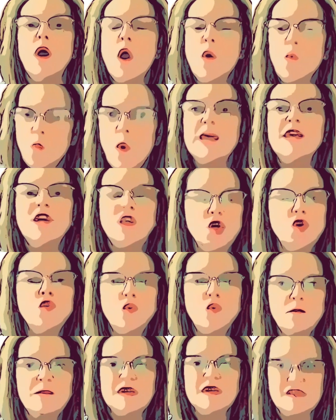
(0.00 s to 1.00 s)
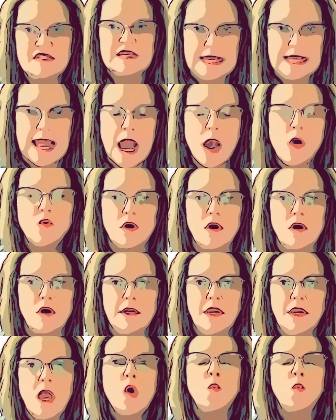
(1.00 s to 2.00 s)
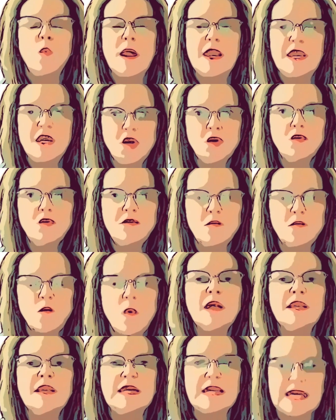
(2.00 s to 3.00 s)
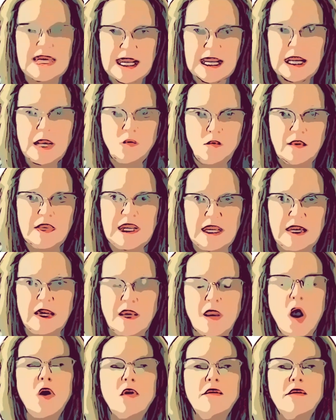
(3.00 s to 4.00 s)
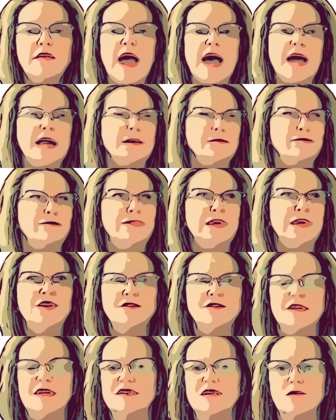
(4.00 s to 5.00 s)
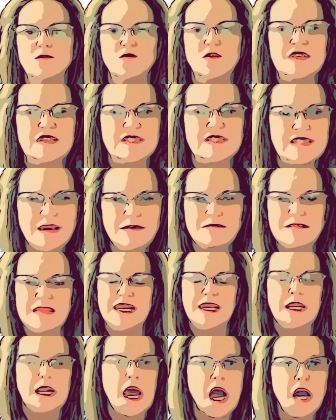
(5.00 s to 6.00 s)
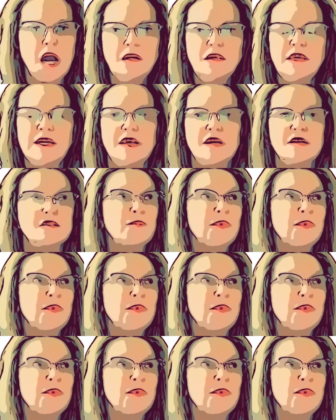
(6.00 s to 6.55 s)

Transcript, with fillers: what you're missing out on when you're the one carrying all that bitterness and resentment and ugliness.